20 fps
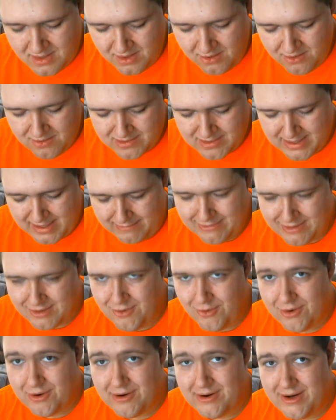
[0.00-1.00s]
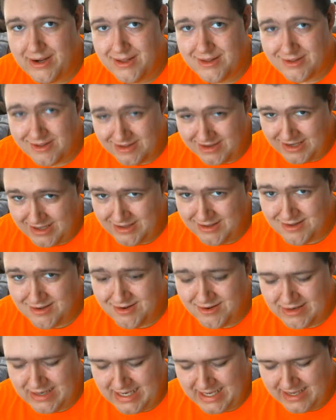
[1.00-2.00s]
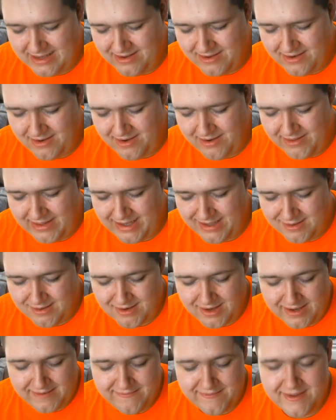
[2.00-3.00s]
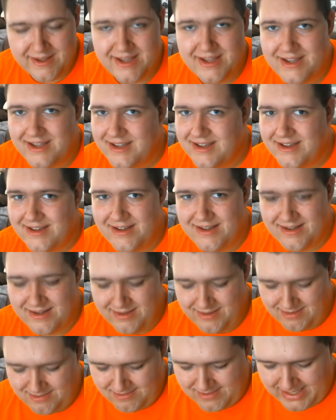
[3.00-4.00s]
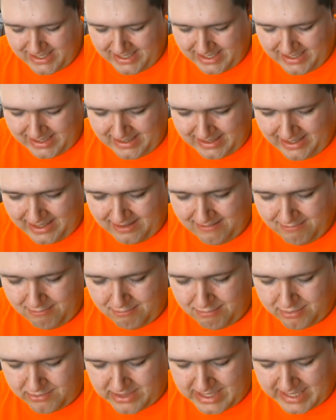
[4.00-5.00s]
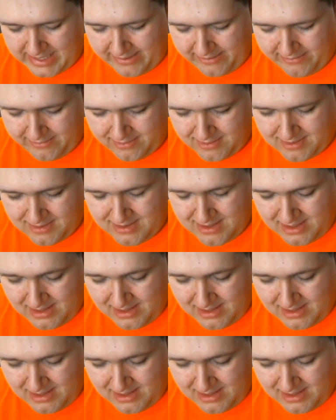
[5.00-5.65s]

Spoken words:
saved stories, the history, all that stuff is right in Browse.